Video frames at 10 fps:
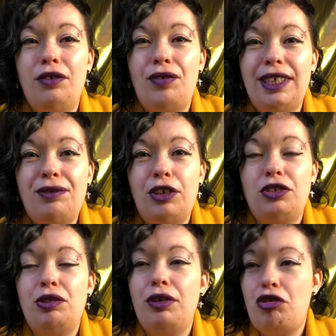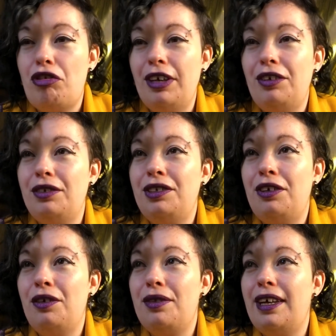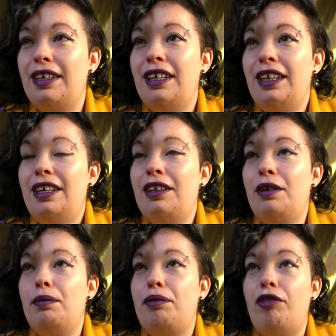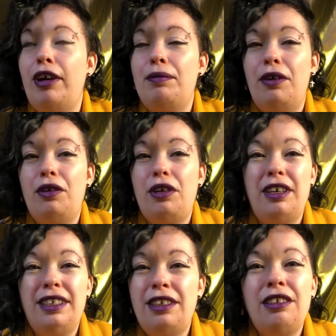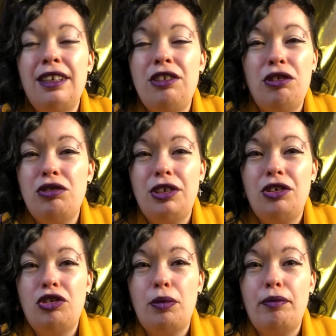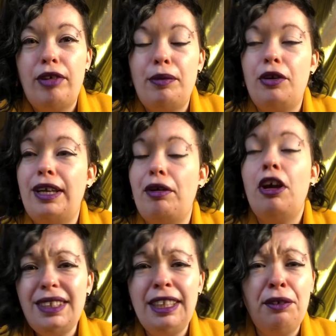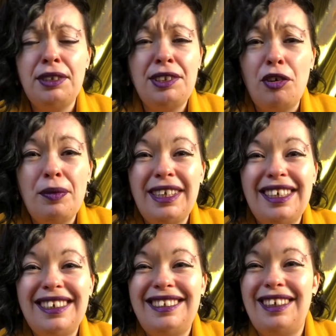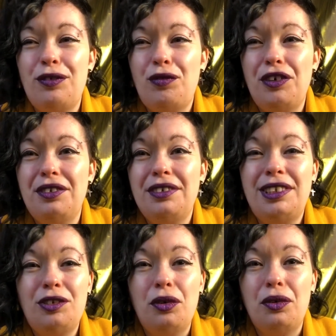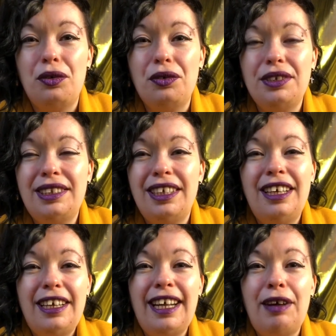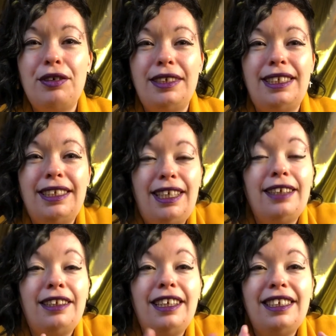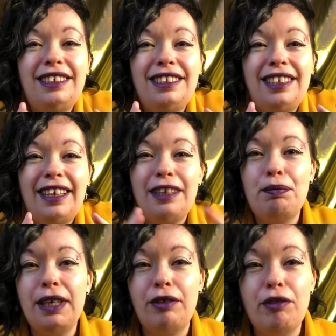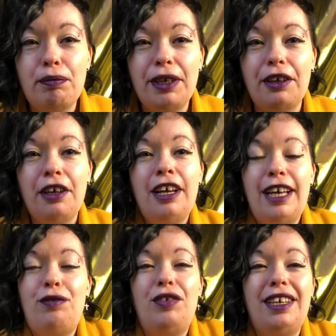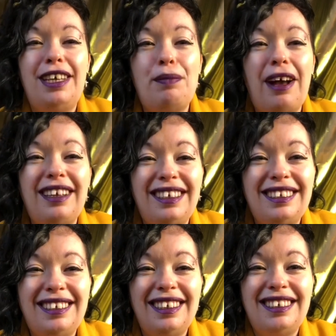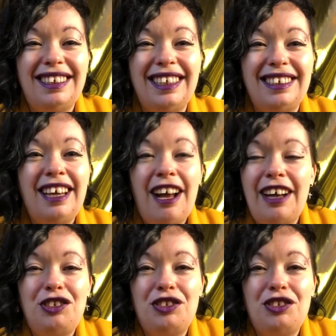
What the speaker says: fast fashion, so I try not to go there. Primark, I didn't usually shop in Primark anyway. There were so many different stores. Now, it's like the list is getting bigger and bigger. If we keep adding to this list, I